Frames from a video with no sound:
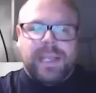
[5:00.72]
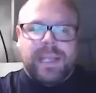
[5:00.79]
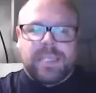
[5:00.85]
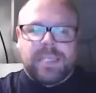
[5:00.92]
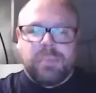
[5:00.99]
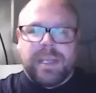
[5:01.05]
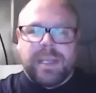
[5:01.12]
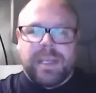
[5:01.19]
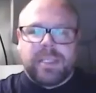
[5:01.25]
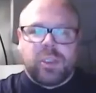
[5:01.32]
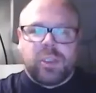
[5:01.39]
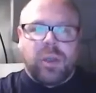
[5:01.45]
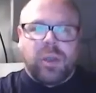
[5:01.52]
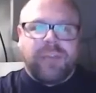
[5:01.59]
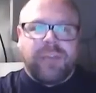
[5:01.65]
takes place.
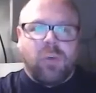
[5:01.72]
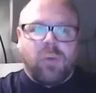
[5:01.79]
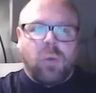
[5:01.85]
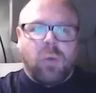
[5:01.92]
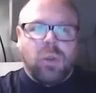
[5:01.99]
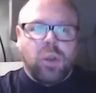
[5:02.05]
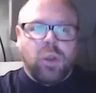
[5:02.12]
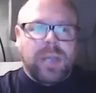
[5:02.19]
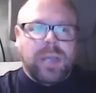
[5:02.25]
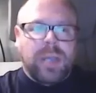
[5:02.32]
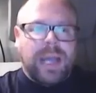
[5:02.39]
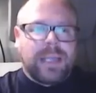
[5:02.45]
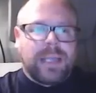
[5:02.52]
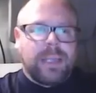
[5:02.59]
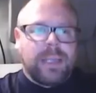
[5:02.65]
Now, if I look
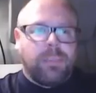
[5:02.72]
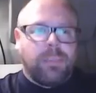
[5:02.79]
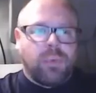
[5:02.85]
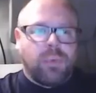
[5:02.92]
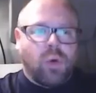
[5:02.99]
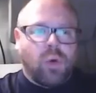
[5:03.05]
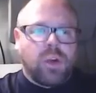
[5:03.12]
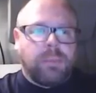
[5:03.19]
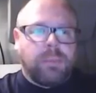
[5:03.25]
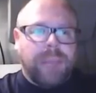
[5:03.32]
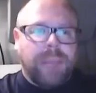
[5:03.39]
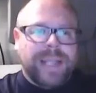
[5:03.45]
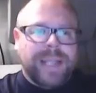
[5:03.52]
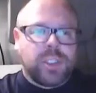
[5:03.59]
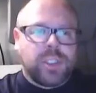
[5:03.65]
at the broader
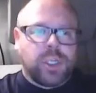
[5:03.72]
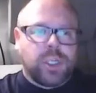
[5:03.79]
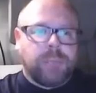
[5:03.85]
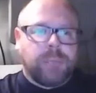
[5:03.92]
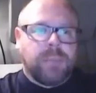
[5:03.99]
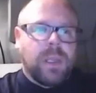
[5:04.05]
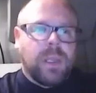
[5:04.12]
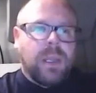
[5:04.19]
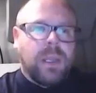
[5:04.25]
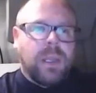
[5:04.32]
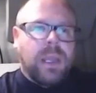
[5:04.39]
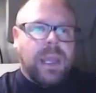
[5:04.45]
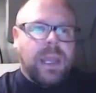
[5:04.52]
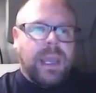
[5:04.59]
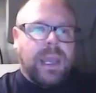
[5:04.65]
picture
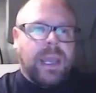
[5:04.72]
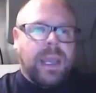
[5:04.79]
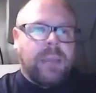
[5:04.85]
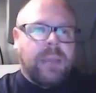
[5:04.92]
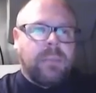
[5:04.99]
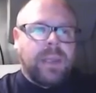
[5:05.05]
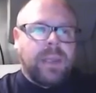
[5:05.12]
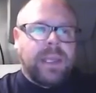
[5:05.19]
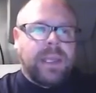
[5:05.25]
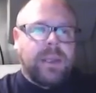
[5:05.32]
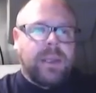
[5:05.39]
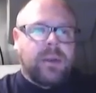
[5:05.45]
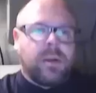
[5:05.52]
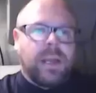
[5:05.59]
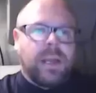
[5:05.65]

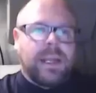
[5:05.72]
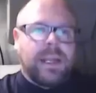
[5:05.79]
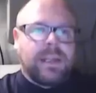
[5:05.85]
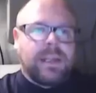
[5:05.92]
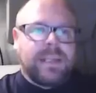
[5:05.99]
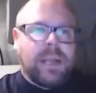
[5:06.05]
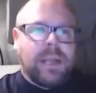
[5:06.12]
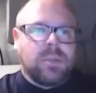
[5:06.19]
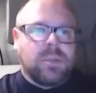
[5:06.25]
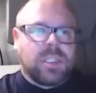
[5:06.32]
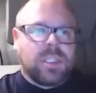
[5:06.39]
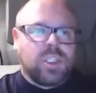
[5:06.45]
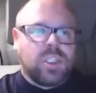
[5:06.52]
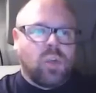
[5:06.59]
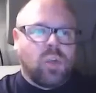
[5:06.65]
here, it tells
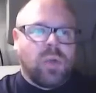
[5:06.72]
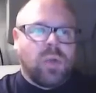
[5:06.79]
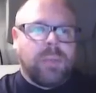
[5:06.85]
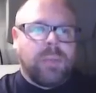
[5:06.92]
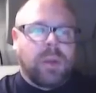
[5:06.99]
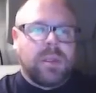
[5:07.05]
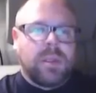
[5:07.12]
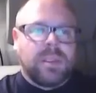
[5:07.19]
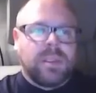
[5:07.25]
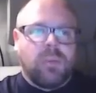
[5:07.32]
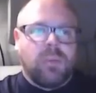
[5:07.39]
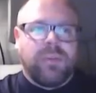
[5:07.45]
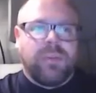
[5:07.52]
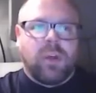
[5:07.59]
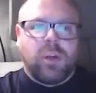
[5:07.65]
a story because
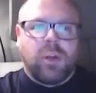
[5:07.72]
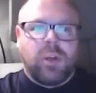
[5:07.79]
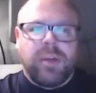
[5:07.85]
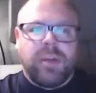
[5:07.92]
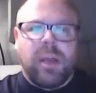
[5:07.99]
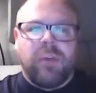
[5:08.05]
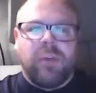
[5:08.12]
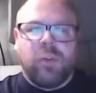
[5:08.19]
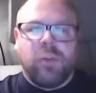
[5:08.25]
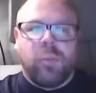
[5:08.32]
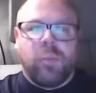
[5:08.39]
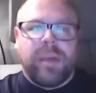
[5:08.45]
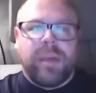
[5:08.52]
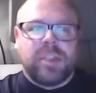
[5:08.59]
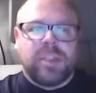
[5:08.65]
we've got an area of low
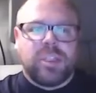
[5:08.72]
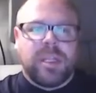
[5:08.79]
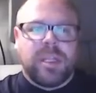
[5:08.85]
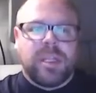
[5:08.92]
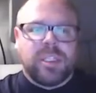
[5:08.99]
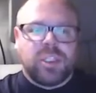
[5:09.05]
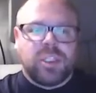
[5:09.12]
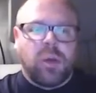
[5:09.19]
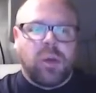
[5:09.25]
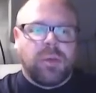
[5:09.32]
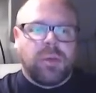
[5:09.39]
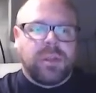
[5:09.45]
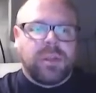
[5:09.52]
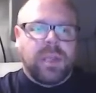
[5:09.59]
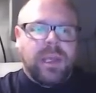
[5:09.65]
pressure to the
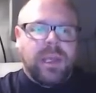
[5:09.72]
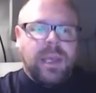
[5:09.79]
south,